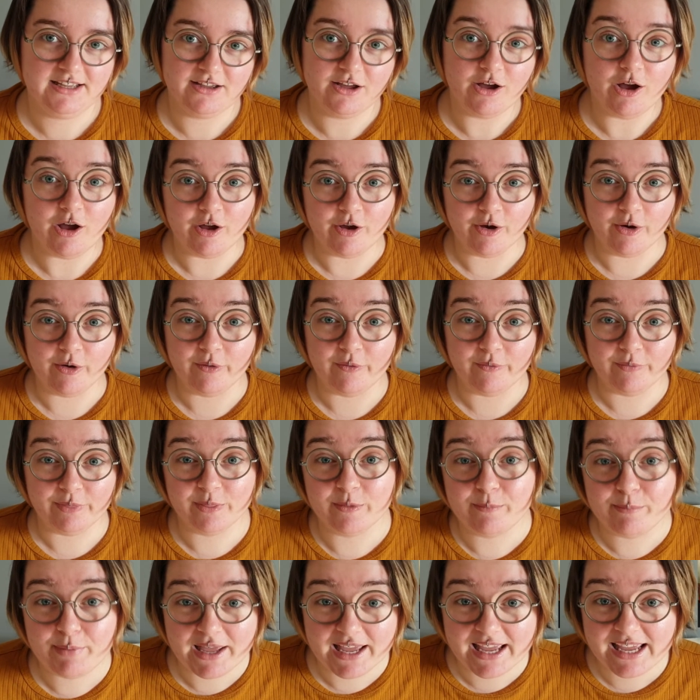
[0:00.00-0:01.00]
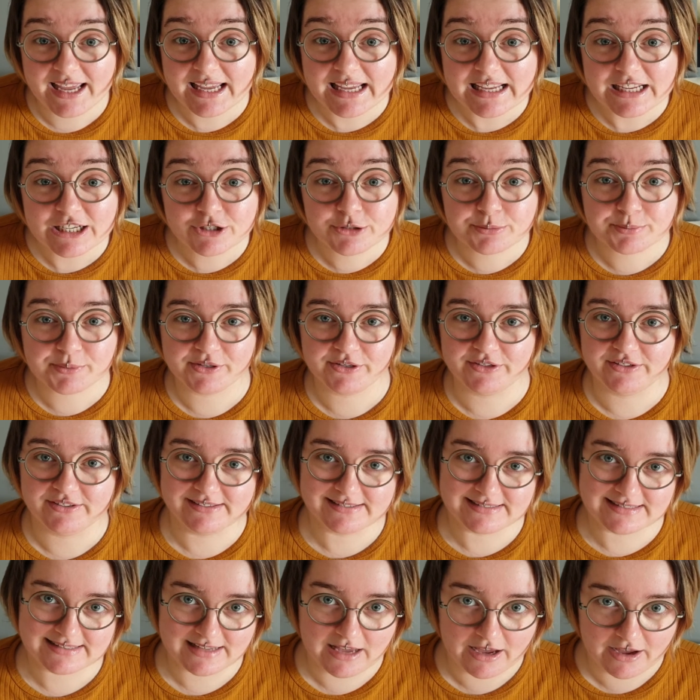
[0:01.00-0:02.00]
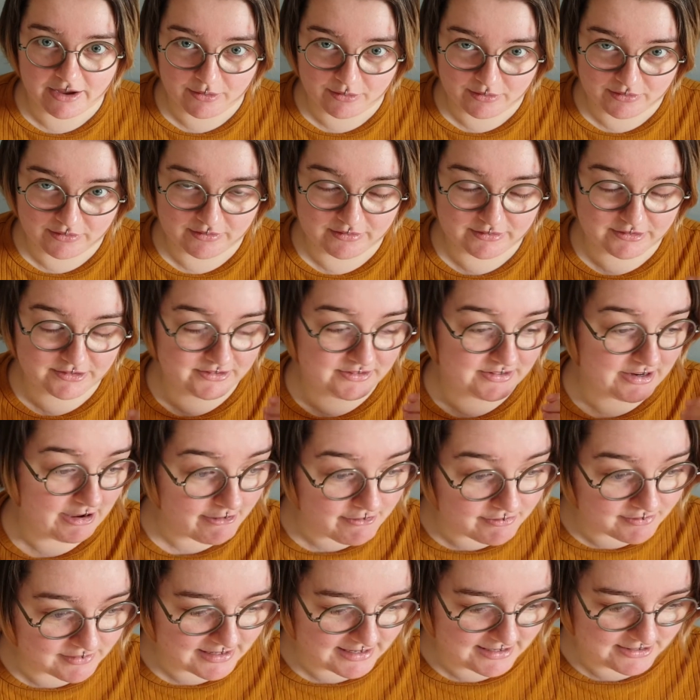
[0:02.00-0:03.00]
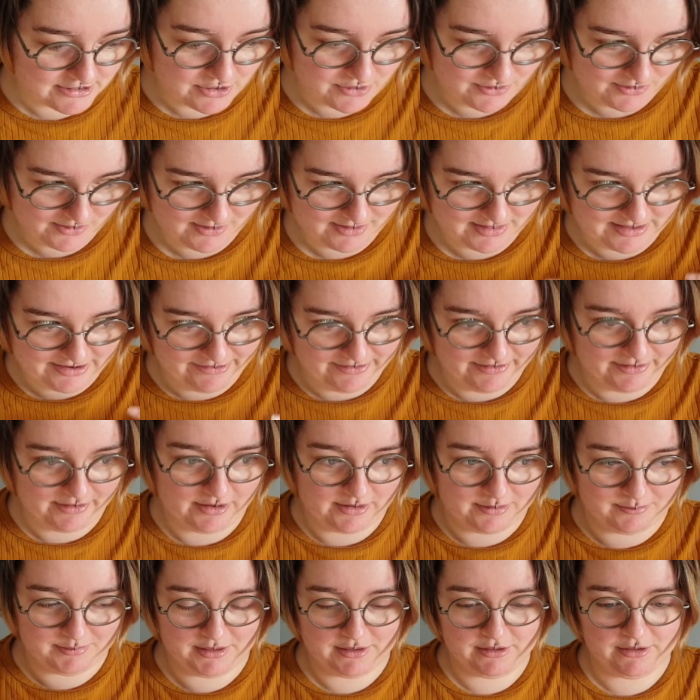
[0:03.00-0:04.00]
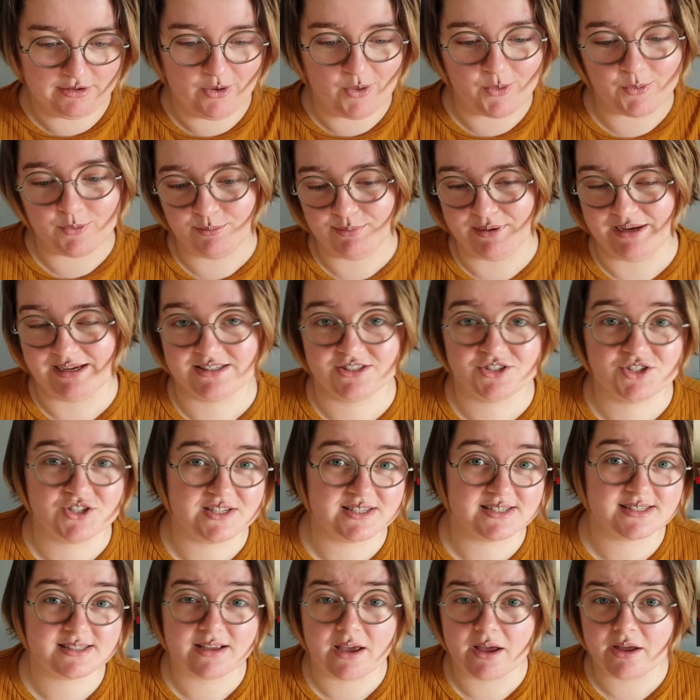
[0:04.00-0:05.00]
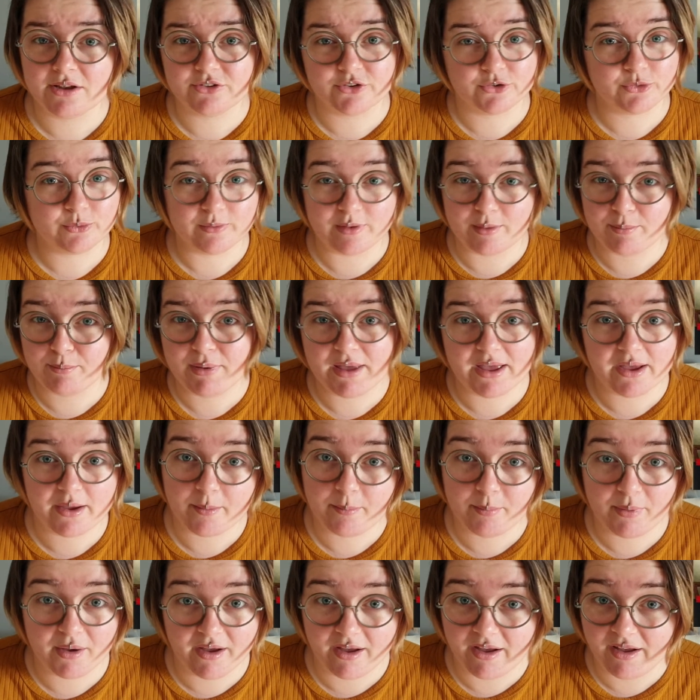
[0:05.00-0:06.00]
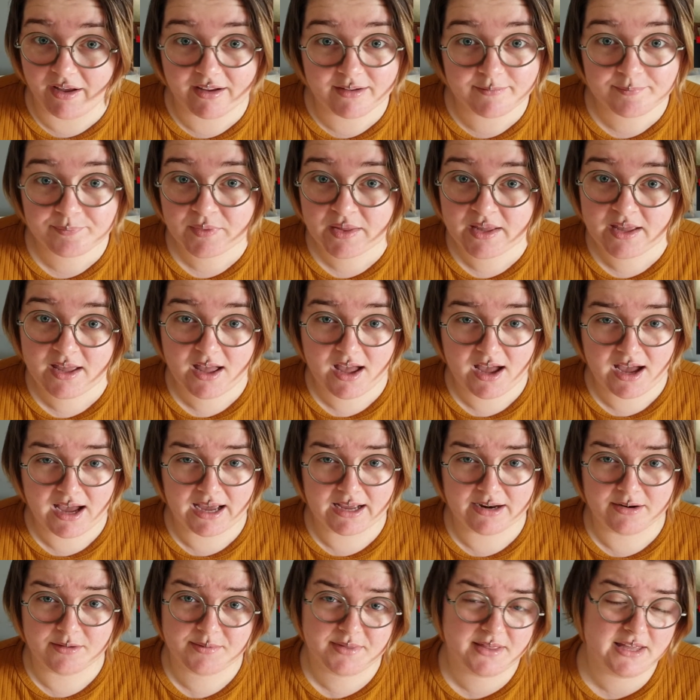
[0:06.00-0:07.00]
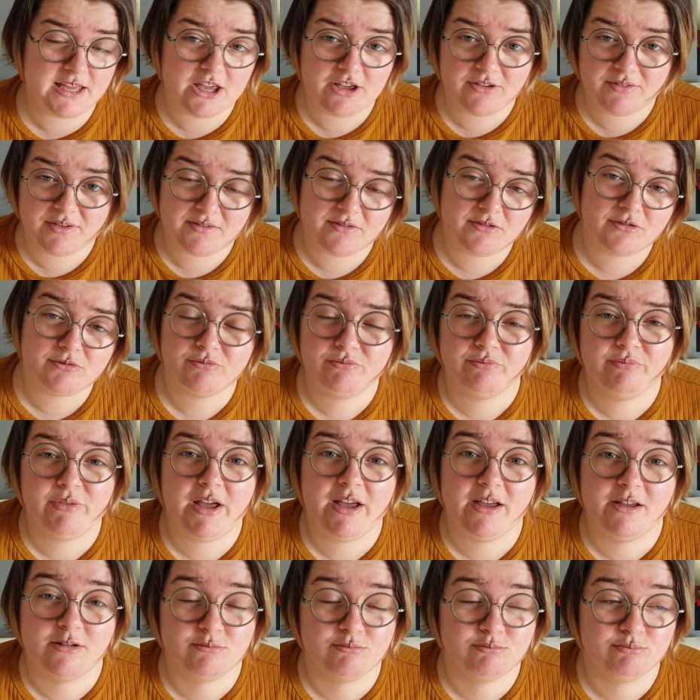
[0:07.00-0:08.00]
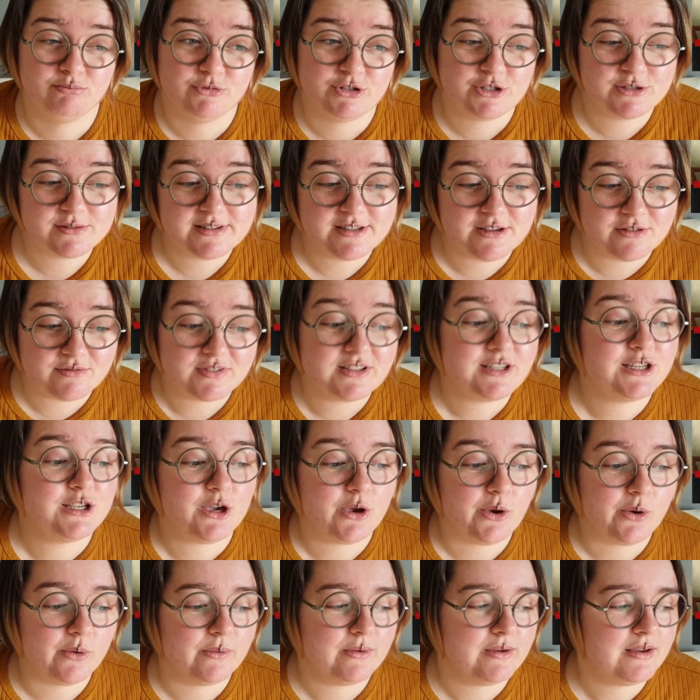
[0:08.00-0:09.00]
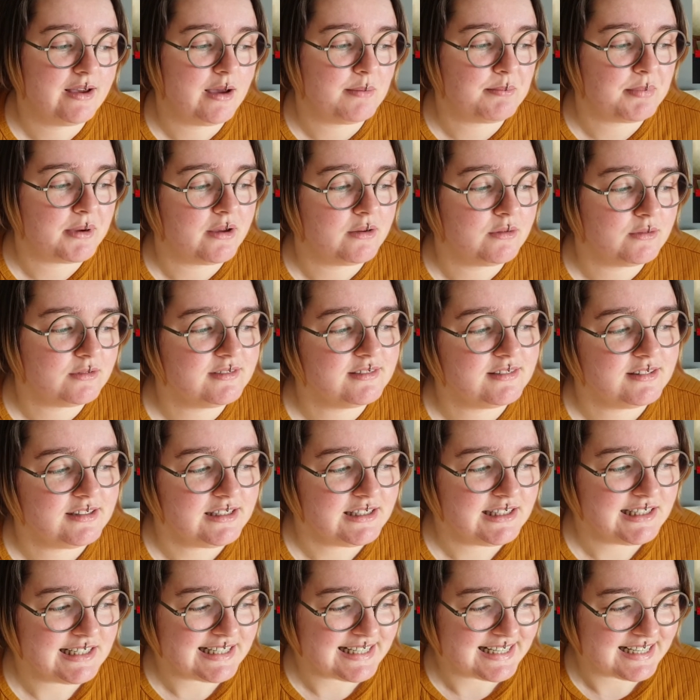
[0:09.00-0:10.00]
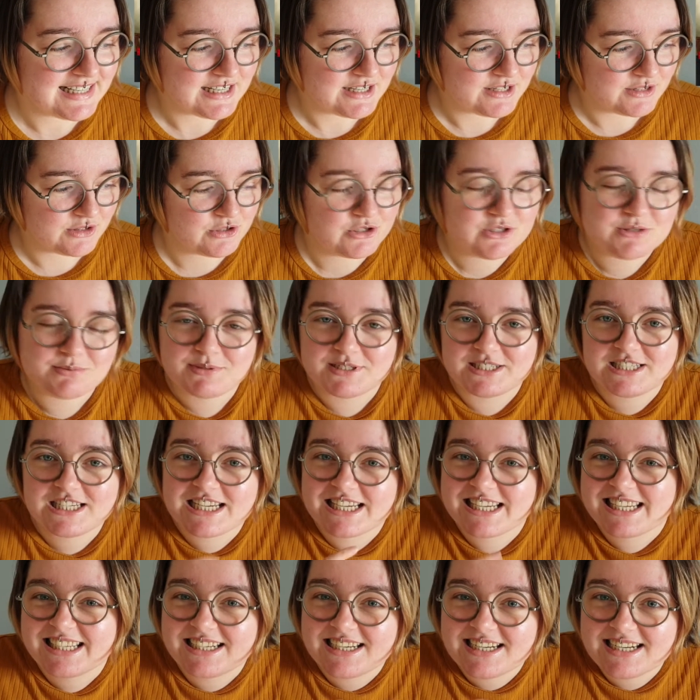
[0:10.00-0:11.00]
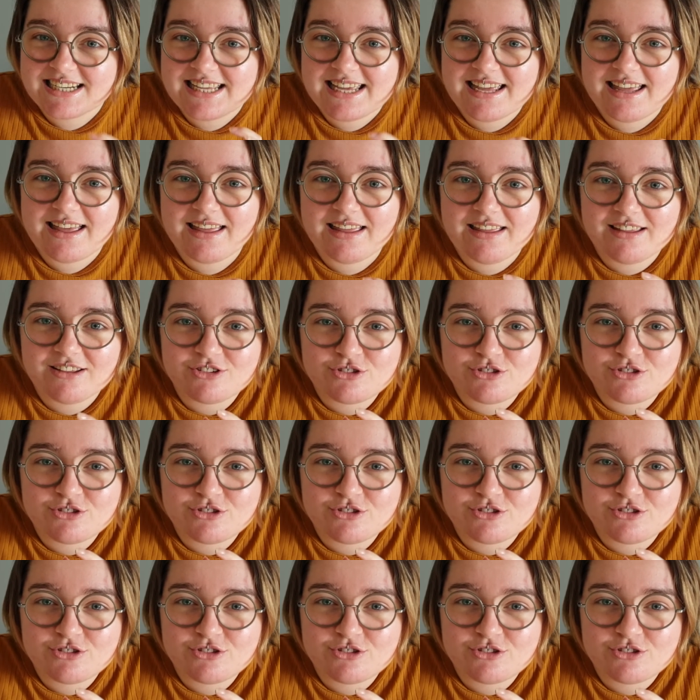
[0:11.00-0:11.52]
on the page, because I definitely know that there are going to be whole passages that I just want to pick apart, and I'm thinking of even doing a video about those particularly